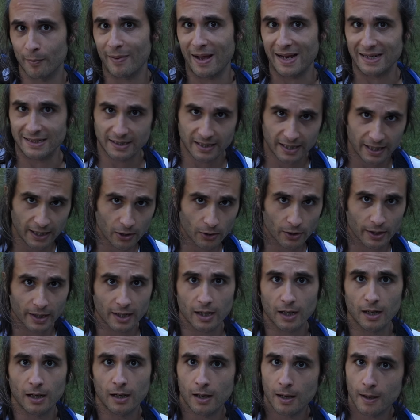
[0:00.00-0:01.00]

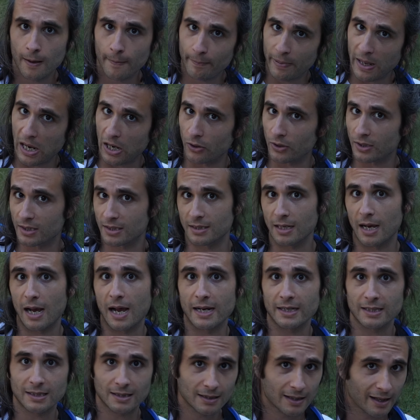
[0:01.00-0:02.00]
bacteria,
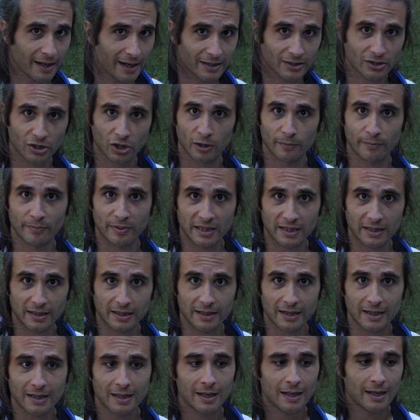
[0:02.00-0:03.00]
parasites, and
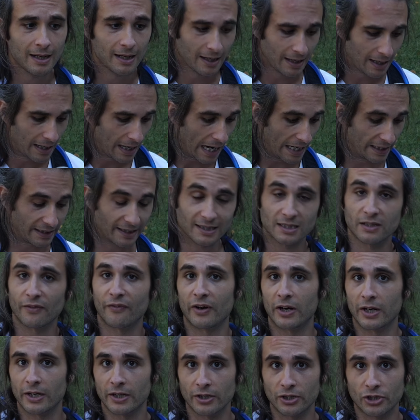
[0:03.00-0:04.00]
turbidity. I think it's a
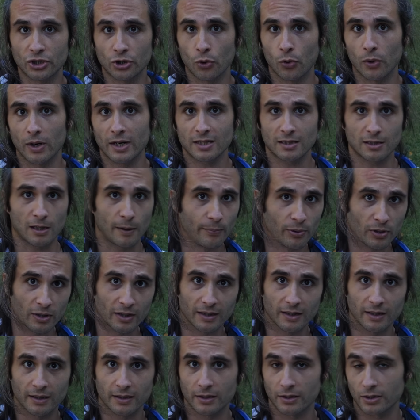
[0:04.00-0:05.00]
very good choice. I'll put it
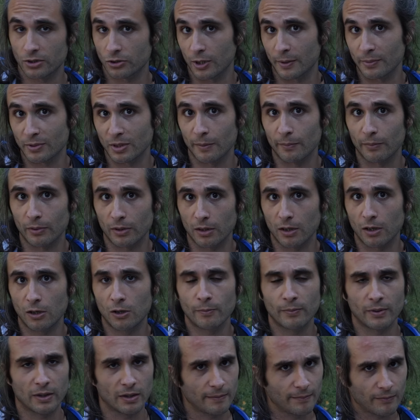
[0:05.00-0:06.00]
in the description
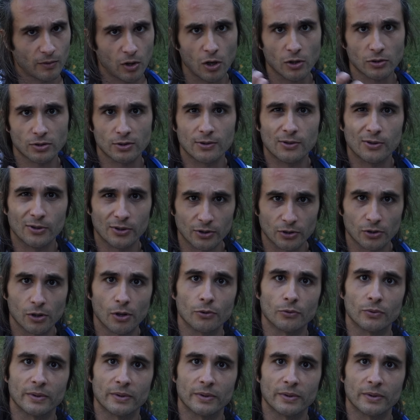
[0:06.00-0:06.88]
below, but also do your own